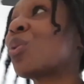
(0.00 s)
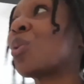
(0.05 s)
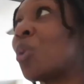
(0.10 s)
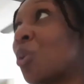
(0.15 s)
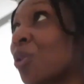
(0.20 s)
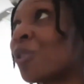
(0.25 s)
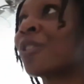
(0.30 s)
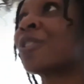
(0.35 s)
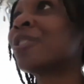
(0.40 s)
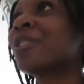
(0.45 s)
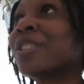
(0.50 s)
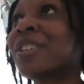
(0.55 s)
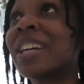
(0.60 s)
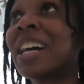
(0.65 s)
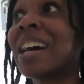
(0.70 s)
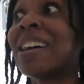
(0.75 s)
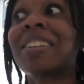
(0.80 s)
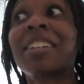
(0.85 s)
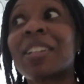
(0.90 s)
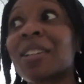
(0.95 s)
or
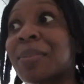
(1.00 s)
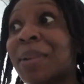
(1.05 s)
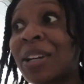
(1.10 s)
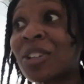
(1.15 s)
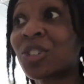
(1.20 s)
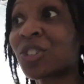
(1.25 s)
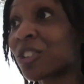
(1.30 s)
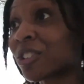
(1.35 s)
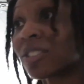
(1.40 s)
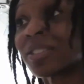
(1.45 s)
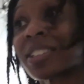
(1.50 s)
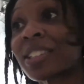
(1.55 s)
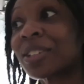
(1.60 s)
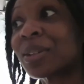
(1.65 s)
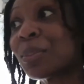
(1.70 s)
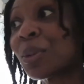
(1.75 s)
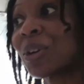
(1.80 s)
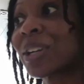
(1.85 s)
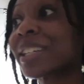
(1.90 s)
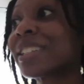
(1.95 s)
I'll get up extra early in
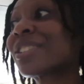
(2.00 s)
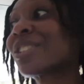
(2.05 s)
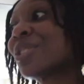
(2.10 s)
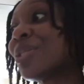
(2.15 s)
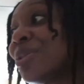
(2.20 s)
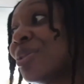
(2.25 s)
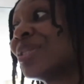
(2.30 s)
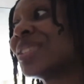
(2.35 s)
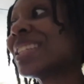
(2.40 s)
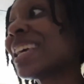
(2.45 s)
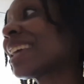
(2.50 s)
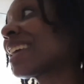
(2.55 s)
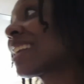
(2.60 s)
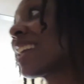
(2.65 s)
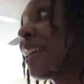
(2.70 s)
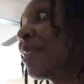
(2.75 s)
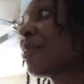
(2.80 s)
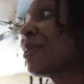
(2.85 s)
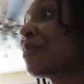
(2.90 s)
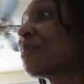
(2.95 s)
the morning to take it
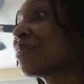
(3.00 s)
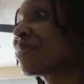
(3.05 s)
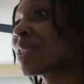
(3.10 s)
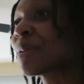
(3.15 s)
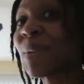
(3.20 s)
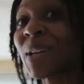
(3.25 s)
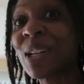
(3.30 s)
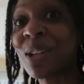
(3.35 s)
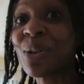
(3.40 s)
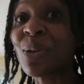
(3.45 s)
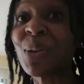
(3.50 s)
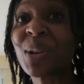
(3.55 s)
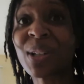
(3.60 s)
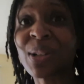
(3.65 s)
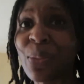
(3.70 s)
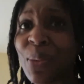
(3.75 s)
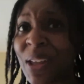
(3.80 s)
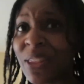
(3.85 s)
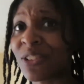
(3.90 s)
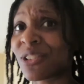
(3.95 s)
out depending on
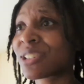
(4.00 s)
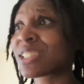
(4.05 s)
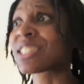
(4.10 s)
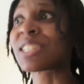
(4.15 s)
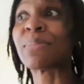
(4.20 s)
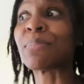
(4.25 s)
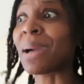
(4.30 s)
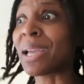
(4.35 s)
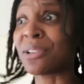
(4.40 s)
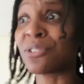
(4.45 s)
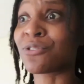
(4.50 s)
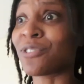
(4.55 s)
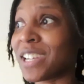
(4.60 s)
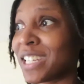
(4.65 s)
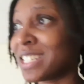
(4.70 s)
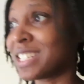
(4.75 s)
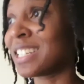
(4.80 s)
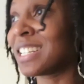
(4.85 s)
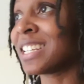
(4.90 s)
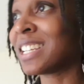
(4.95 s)
the weather because it might
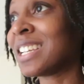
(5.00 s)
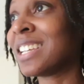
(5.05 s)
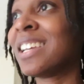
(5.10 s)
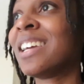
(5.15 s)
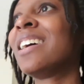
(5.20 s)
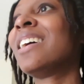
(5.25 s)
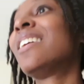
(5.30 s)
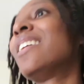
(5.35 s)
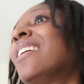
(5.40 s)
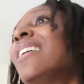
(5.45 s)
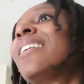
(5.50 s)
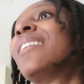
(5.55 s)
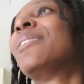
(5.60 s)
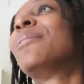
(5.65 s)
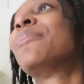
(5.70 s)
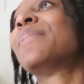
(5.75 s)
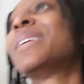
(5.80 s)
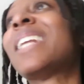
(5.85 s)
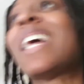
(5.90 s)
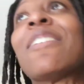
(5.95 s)
rain. Um,
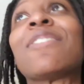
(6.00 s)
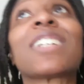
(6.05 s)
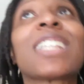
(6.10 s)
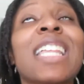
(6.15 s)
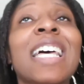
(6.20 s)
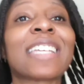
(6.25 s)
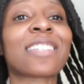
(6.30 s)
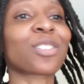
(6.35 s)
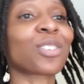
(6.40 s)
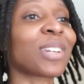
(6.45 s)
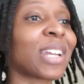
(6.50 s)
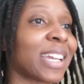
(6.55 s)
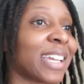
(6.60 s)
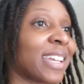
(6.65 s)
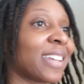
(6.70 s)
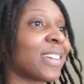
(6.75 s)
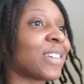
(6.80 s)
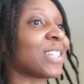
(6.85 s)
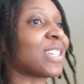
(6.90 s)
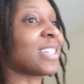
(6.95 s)
and I have a class
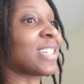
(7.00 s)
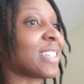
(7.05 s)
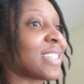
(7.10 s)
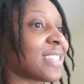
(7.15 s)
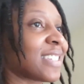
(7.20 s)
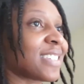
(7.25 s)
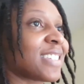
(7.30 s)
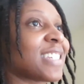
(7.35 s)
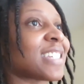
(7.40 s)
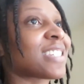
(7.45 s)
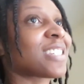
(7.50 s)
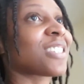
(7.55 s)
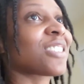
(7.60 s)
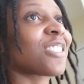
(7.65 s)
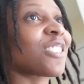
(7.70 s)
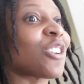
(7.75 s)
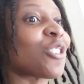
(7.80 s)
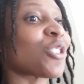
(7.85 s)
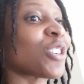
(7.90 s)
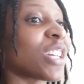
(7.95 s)
tonight
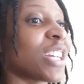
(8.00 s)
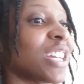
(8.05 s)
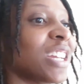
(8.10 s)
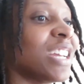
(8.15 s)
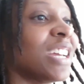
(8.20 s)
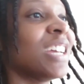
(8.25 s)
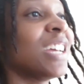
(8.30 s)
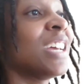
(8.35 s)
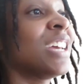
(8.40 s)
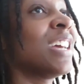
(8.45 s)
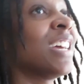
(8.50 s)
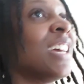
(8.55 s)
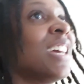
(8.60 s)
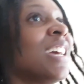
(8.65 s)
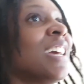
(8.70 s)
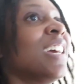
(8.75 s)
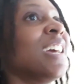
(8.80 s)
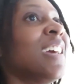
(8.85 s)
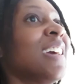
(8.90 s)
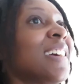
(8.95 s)
6.30
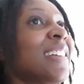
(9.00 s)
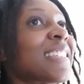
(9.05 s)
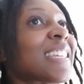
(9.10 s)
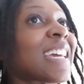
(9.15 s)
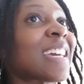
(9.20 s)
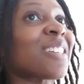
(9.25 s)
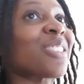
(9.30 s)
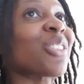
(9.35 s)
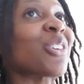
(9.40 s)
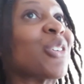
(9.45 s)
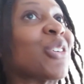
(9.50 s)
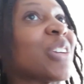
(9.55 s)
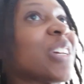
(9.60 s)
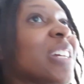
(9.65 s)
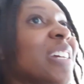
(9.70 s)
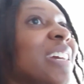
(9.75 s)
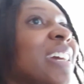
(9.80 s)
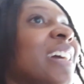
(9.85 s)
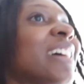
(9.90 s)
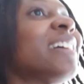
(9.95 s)
to
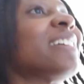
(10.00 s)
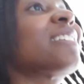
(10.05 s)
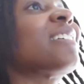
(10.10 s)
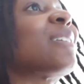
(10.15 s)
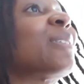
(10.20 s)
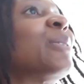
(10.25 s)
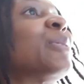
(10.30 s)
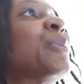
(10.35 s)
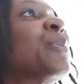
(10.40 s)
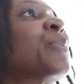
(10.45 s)
8.30 so